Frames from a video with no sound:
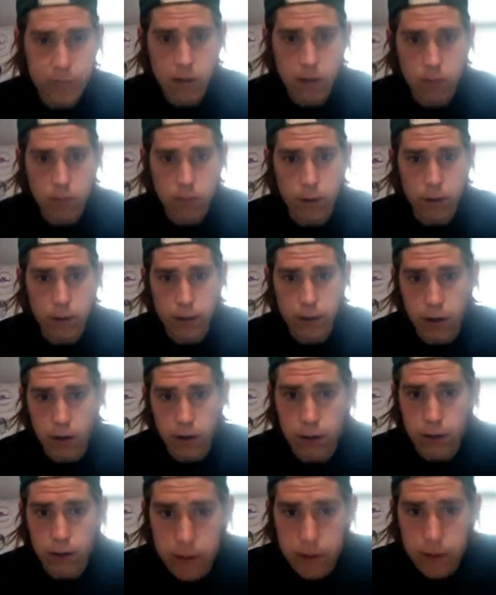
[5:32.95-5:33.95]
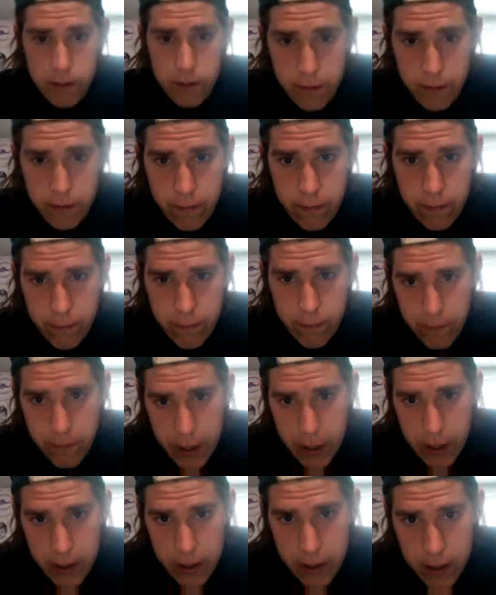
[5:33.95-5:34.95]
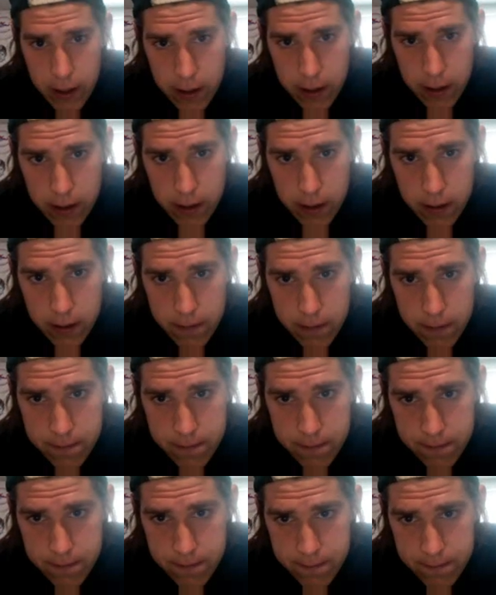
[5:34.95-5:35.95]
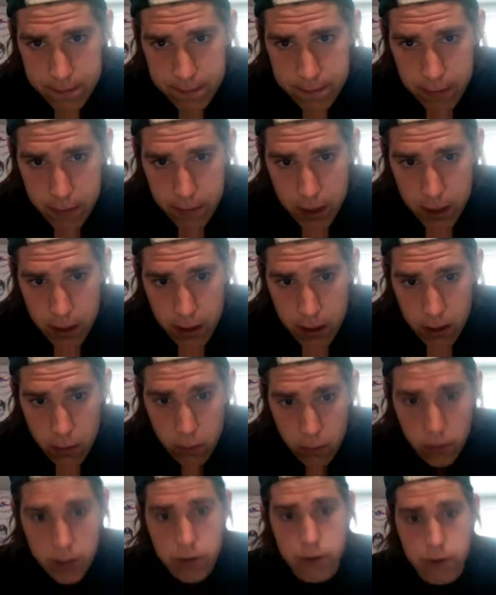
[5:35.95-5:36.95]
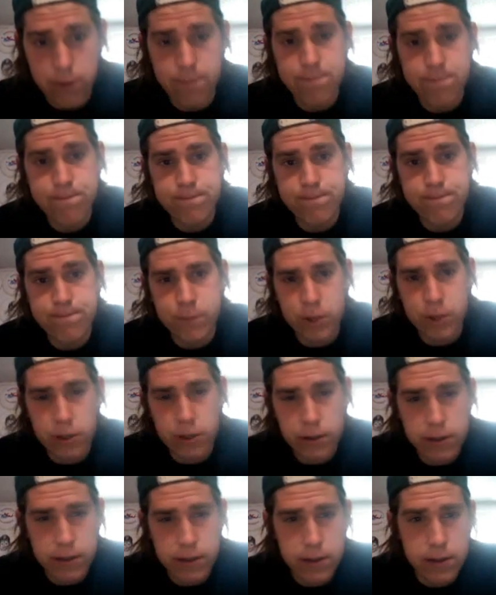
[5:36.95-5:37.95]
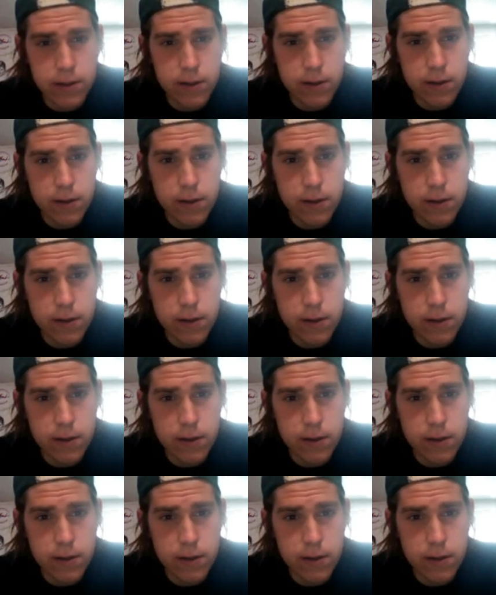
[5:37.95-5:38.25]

what do you call it? Picking the winner, which is,